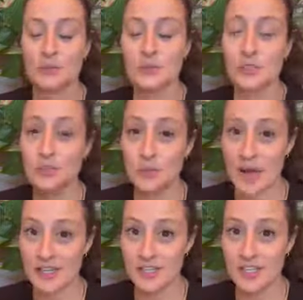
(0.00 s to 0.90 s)
2
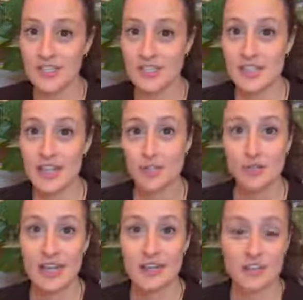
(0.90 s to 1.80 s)
wedges that you
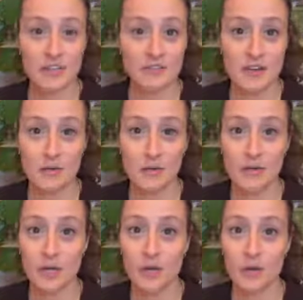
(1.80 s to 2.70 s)
could actually
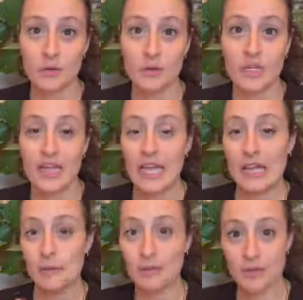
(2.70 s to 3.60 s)
Velcro
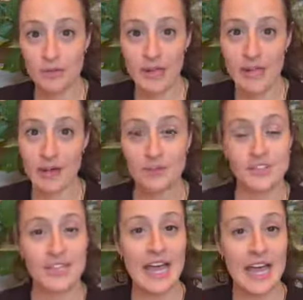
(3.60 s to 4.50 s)
and move around
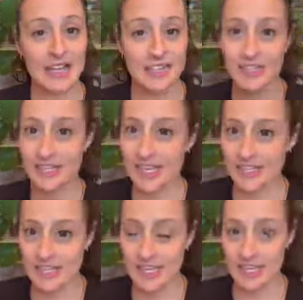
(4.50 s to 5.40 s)
and add to the
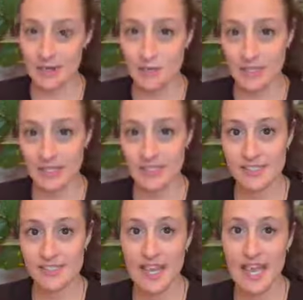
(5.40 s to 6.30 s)
candy cane
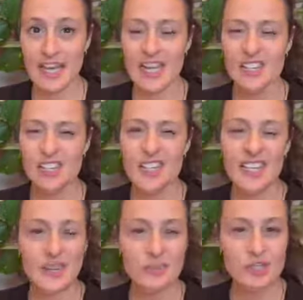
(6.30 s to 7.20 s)
piece. And I actually
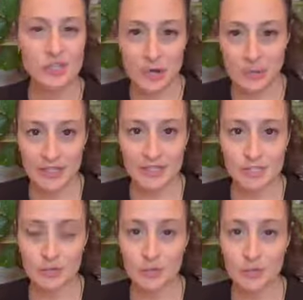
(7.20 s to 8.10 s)
ended up sewing the
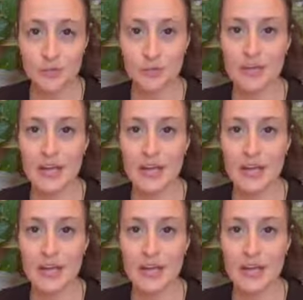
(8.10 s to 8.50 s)
2